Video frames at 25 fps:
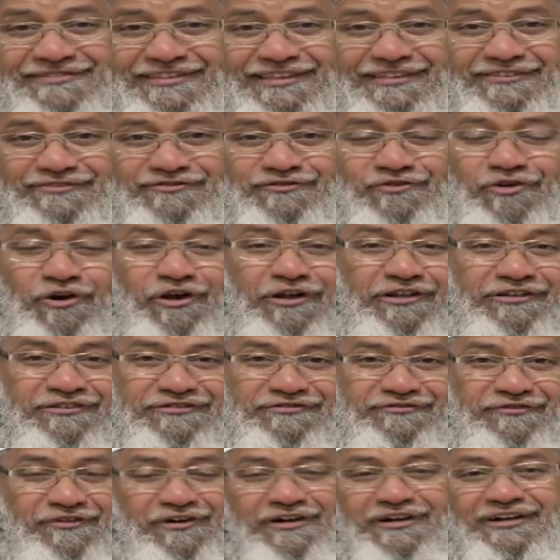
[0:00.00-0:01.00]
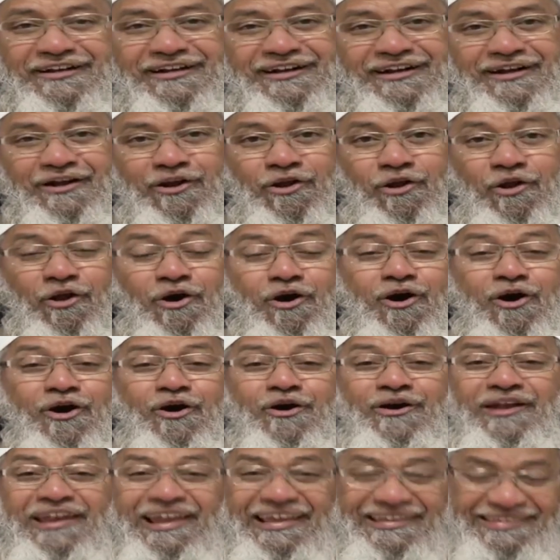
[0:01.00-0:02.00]
this calls for a
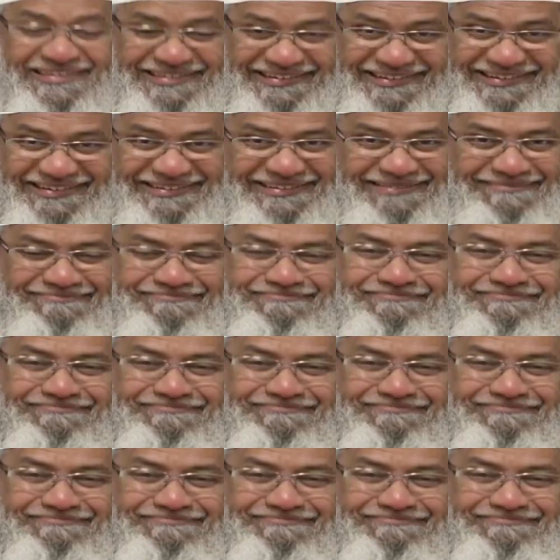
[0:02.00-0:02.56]
long lecture.